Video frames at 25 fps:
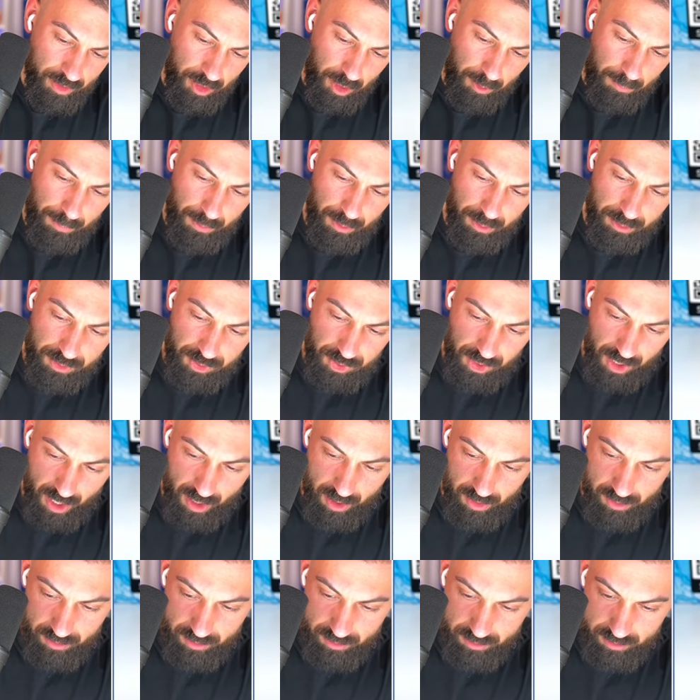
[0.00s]

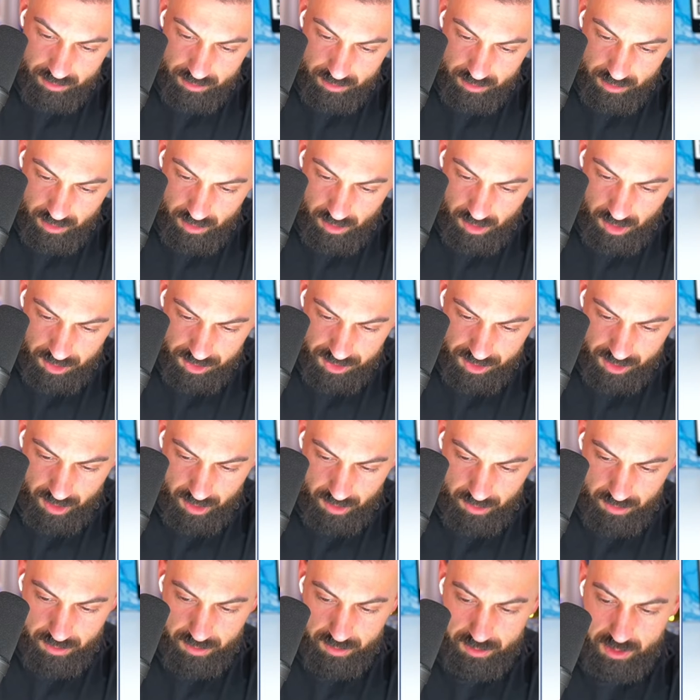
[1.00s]
Kabuto,
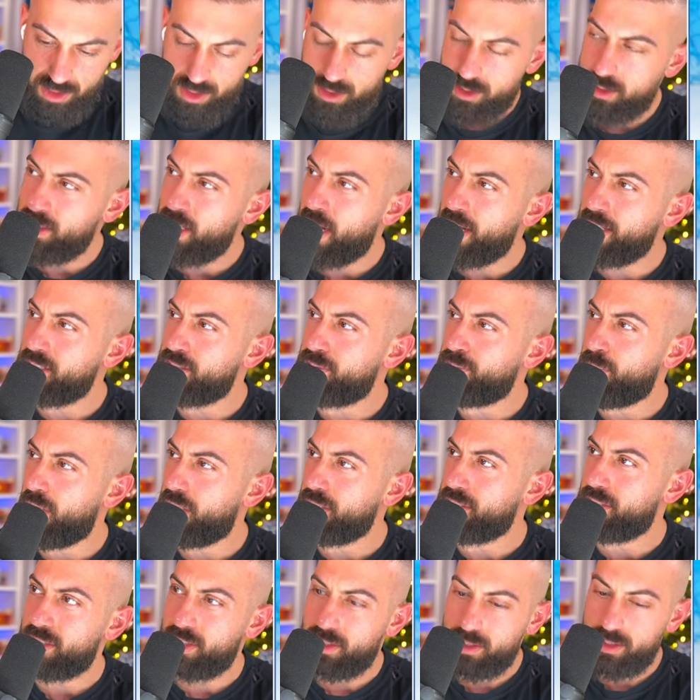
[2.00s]
also, just not as
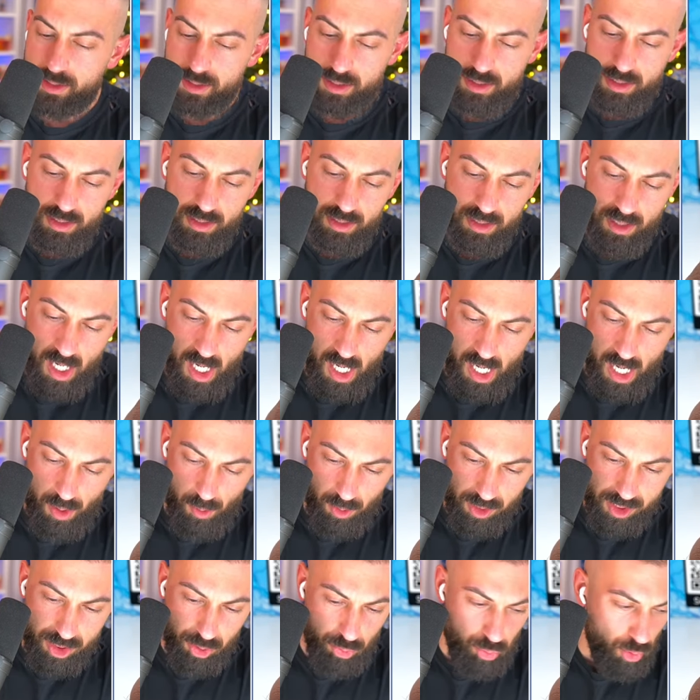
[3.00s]
much. All right,
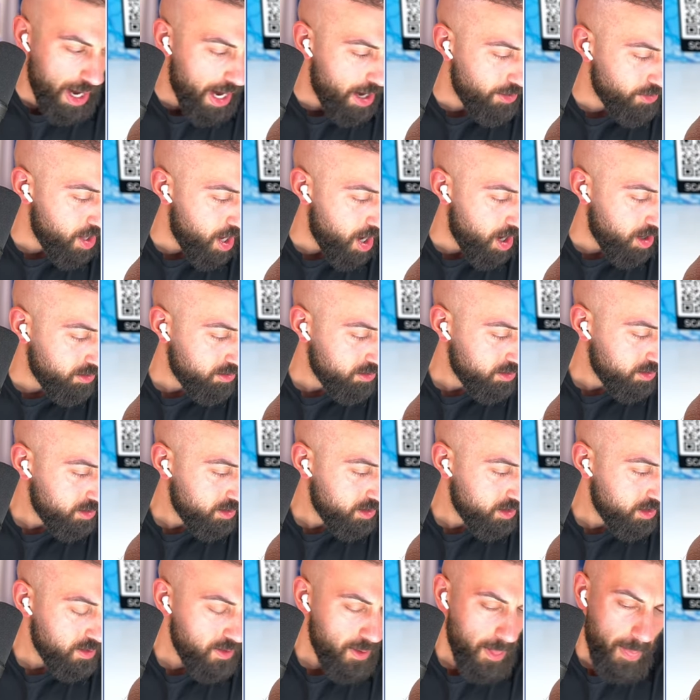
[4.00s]
what's the rare, though?
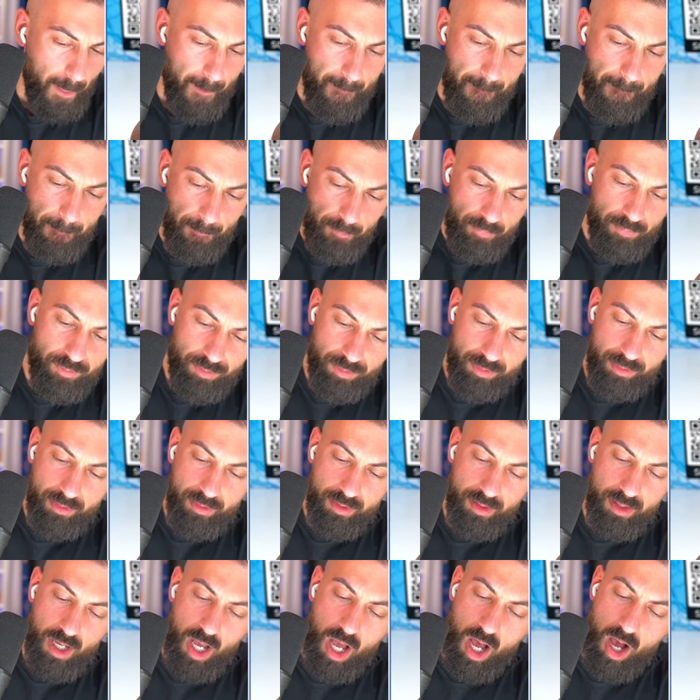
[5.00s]

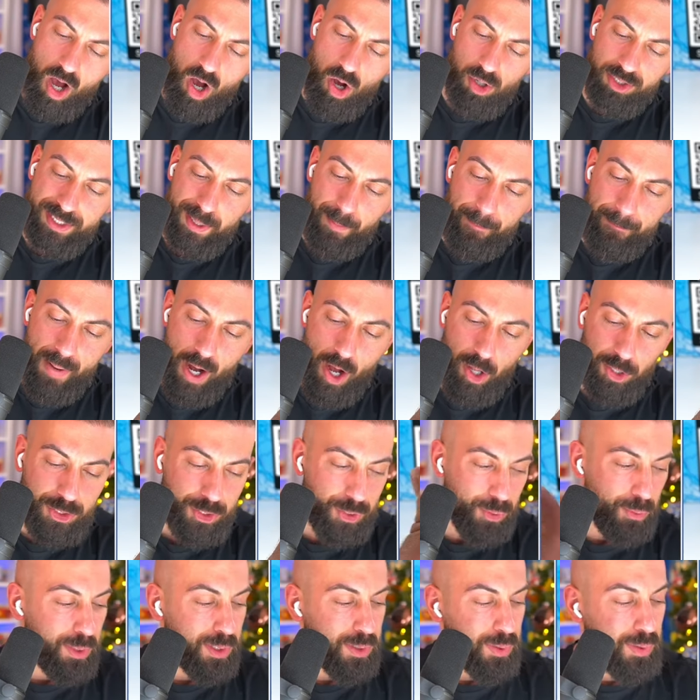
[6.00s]
Oh, it's a
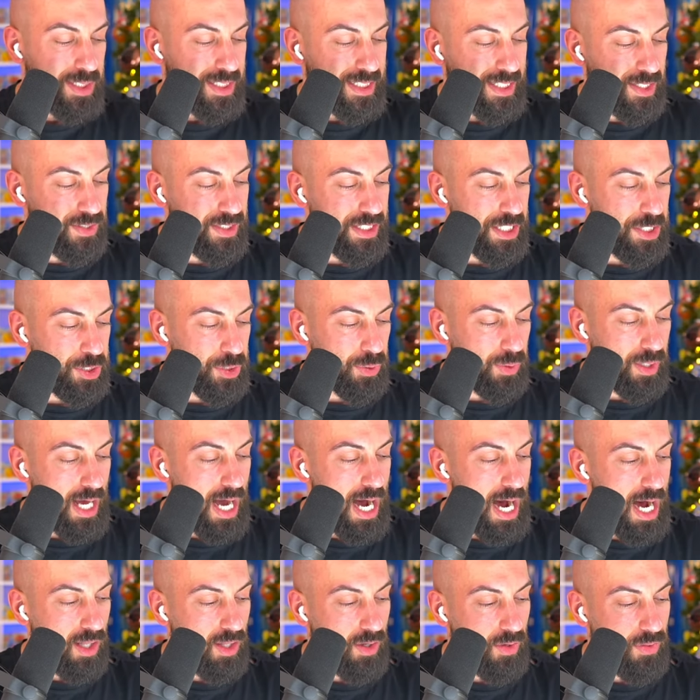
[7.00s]
Moltres. We still need you in
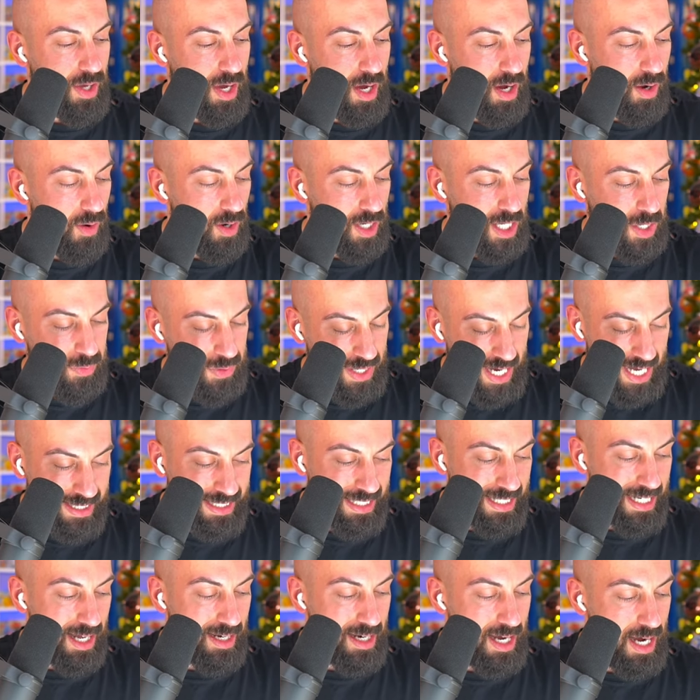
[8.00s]
a holo, though. Okay, we got
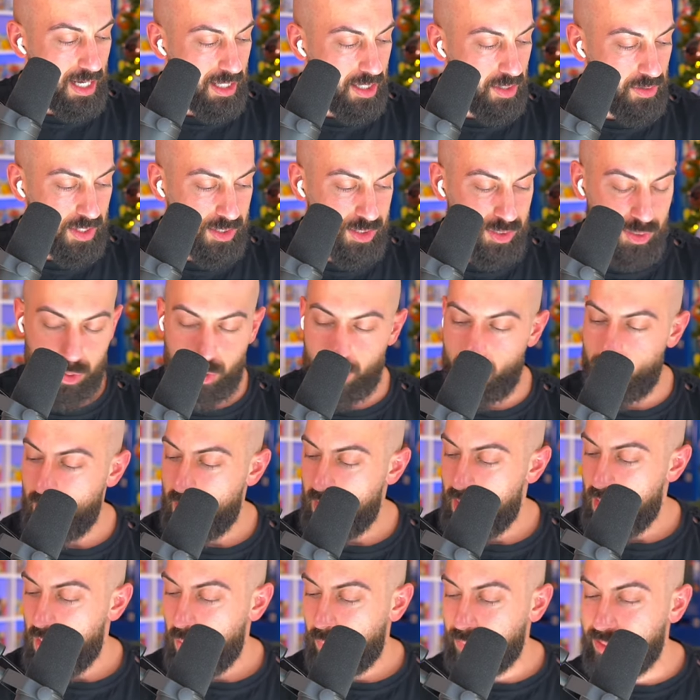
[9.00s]
the non-holo. That's cool.
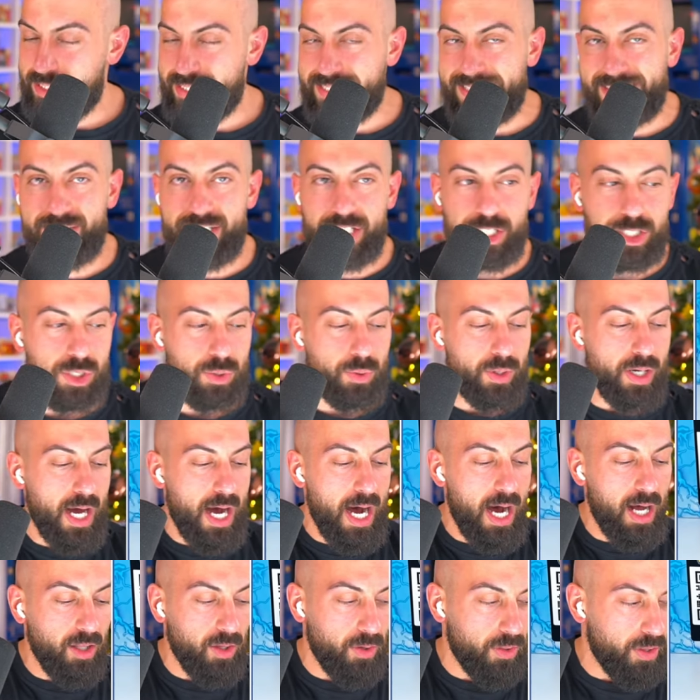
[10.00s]
We still need you in a
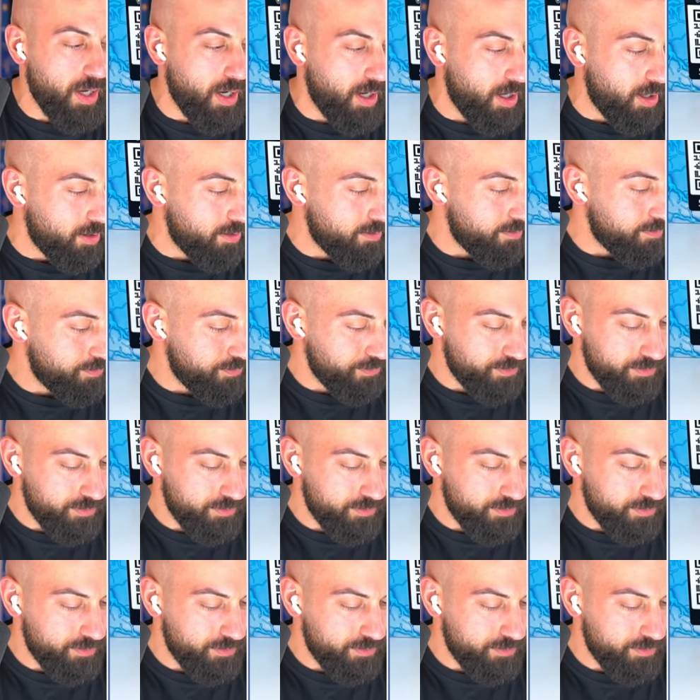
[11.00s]
holo, though.